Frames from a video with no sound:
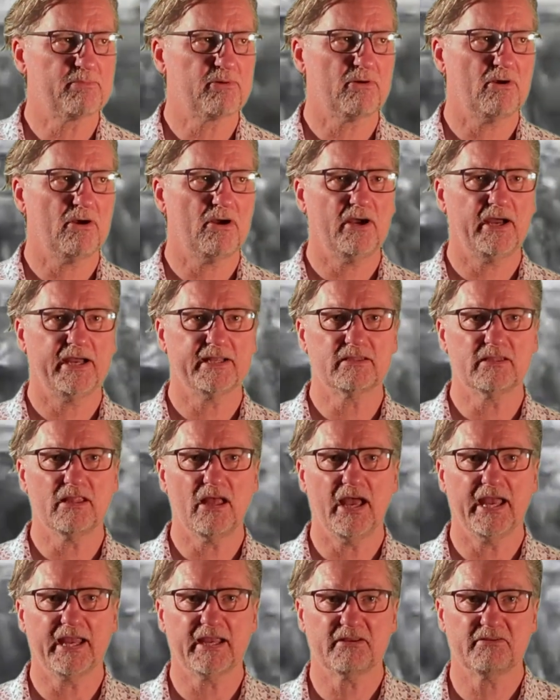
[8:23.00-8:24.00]
pride
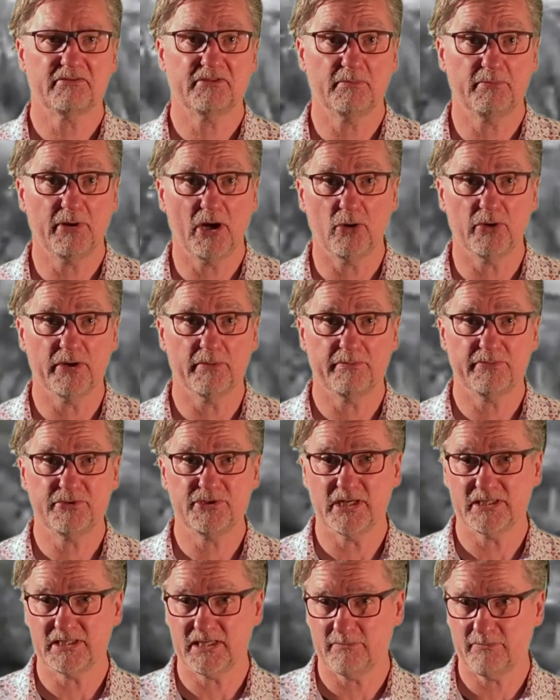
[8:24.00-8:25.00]
like the poet Jesse